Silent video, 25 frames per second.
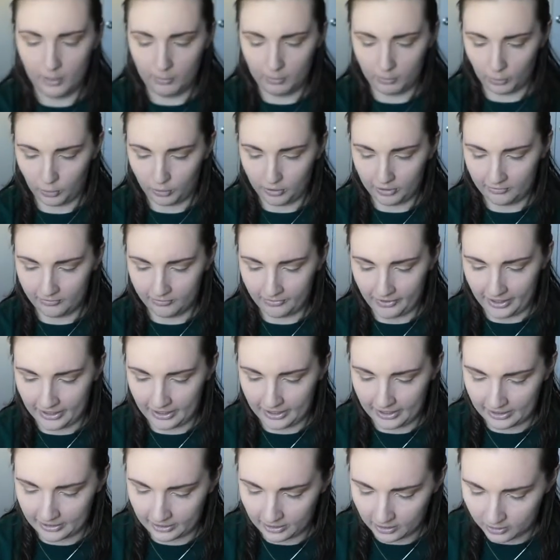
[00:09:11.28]
more of
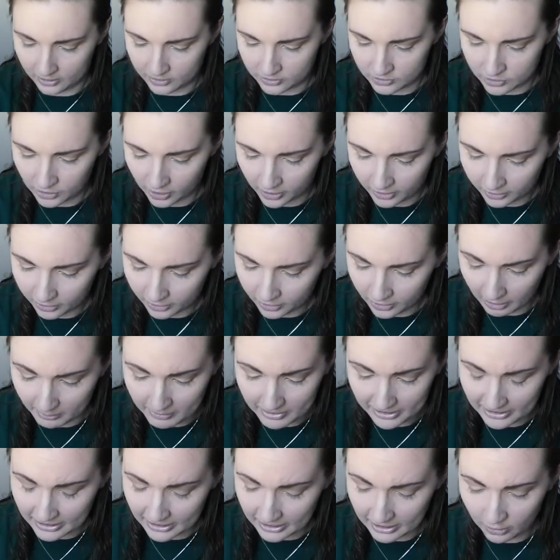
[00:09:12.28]
a darker, I
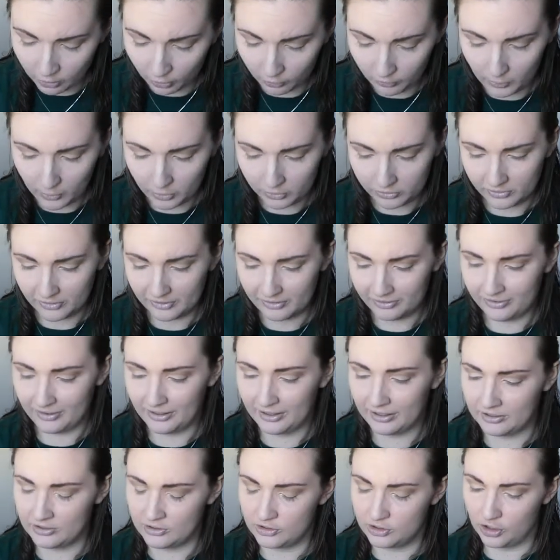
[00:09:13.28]
mean, it almost looks
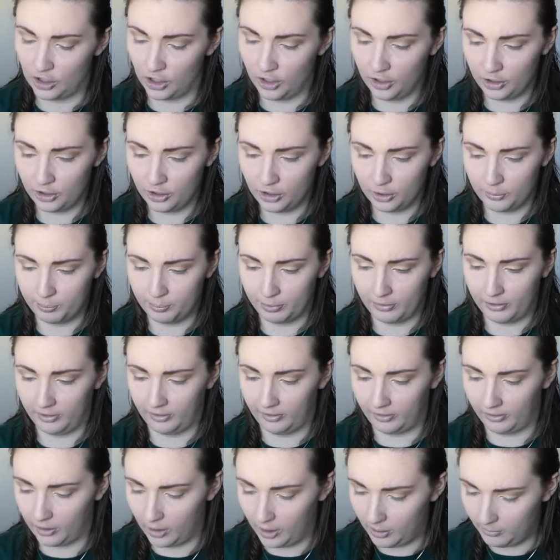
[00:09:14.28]
like a darker
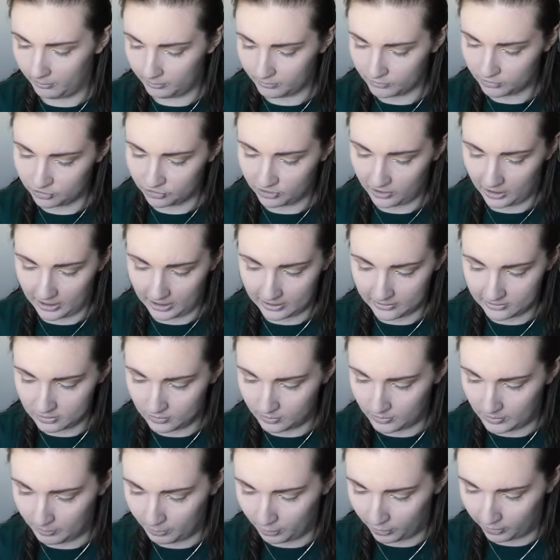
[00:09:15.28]
plum shade, to
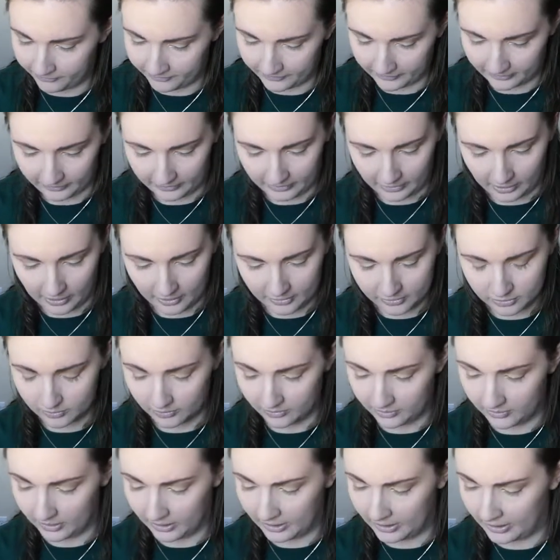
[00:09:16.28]
be perfectly honest
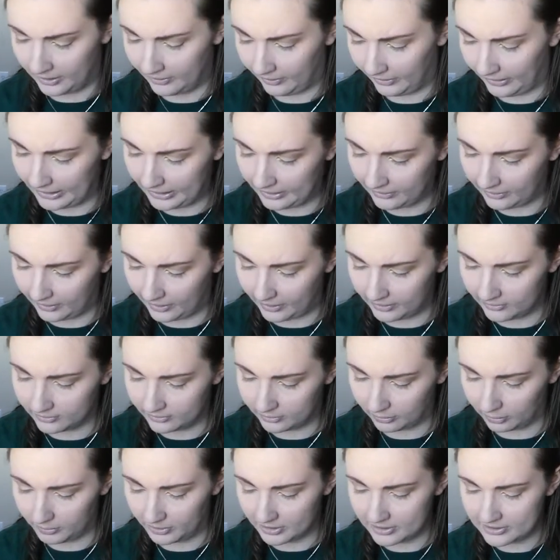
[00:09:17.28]
with you, and I like that.
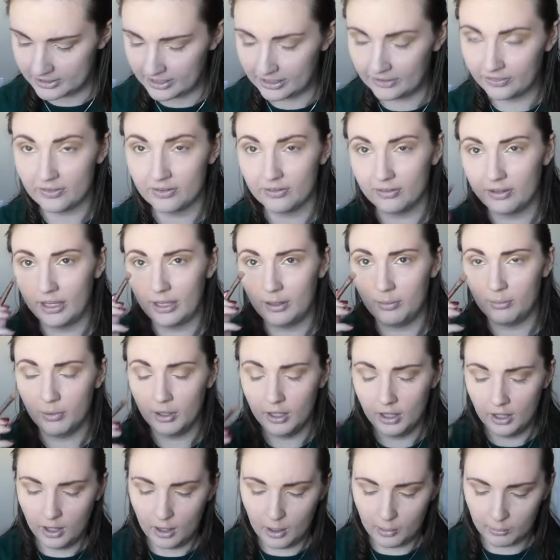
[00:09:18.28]
So I'm going to take the
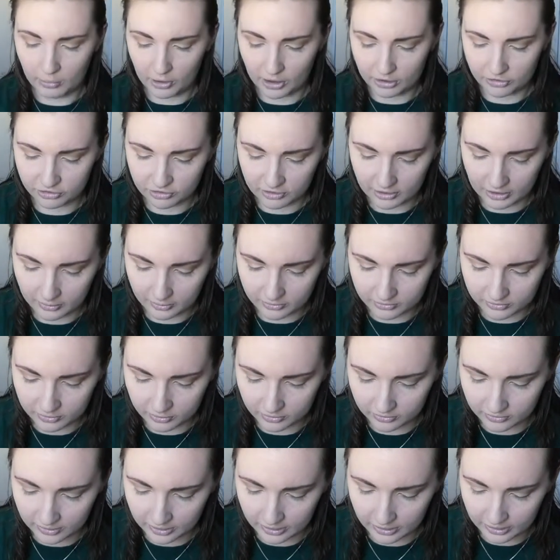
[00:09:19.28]
same brush that I was
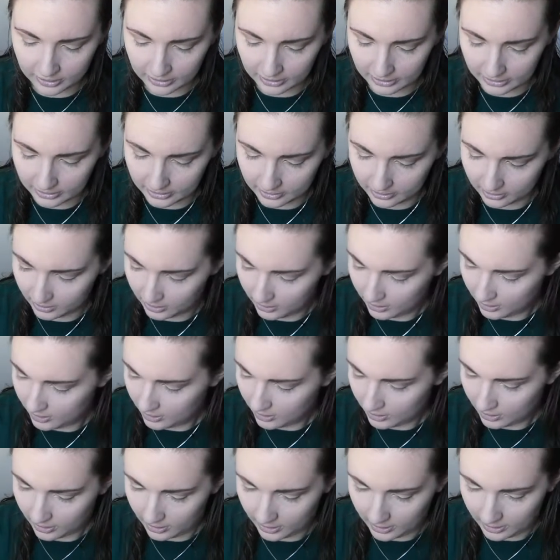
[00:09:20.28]
using again,
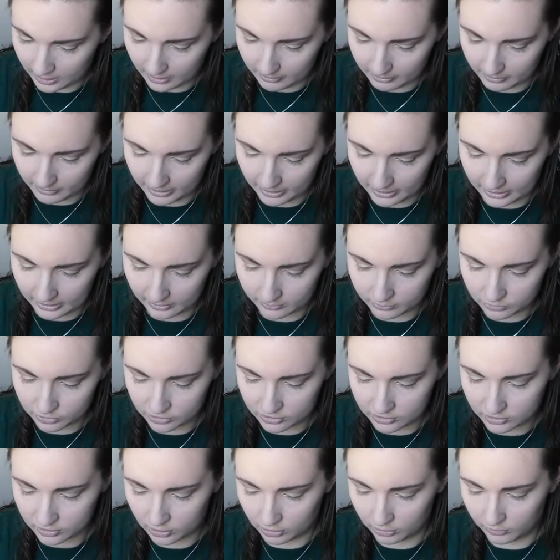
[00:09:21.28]
and I'm
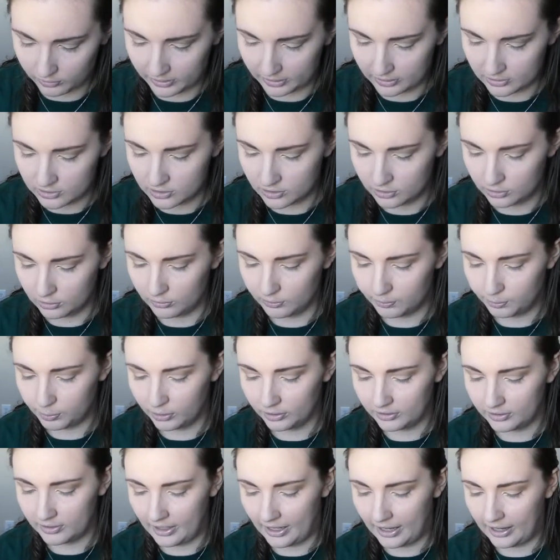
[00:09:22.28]
just going to
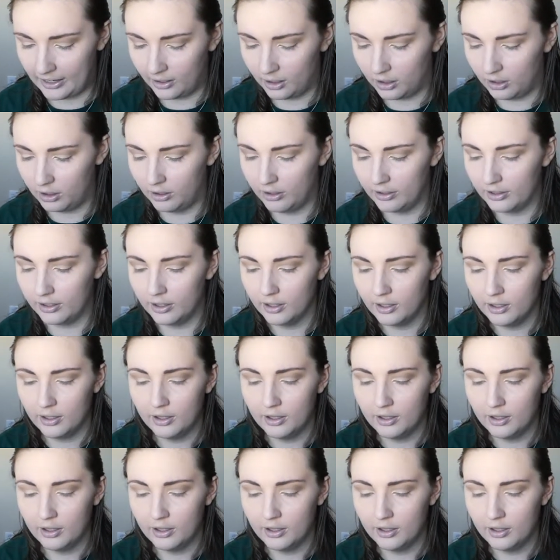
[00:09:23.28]
put that on